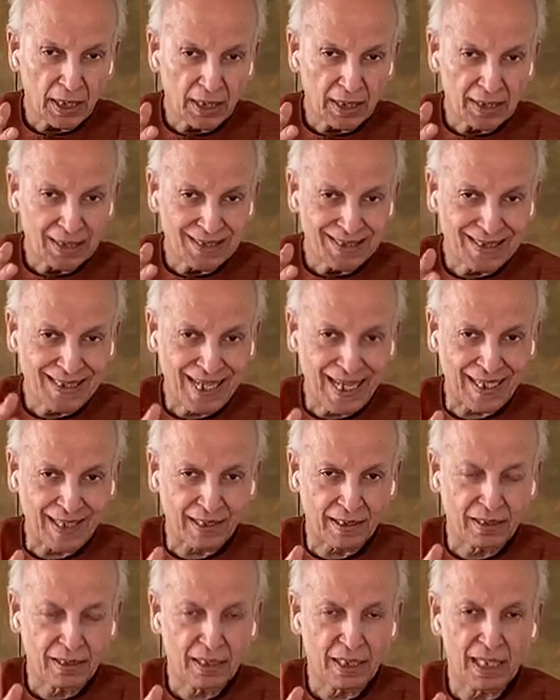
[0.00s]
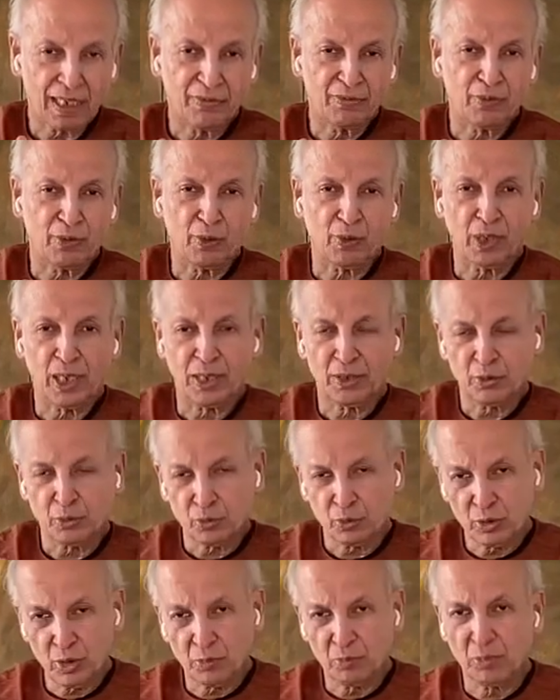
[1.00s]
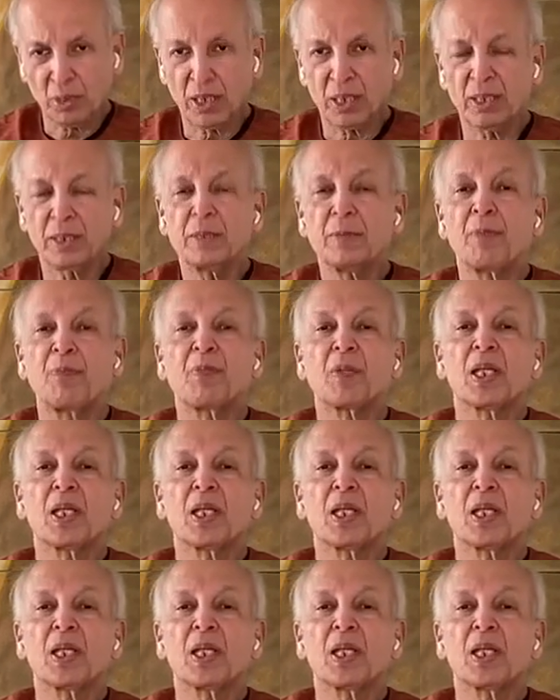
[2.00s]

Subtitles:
sac alveoli to the blood,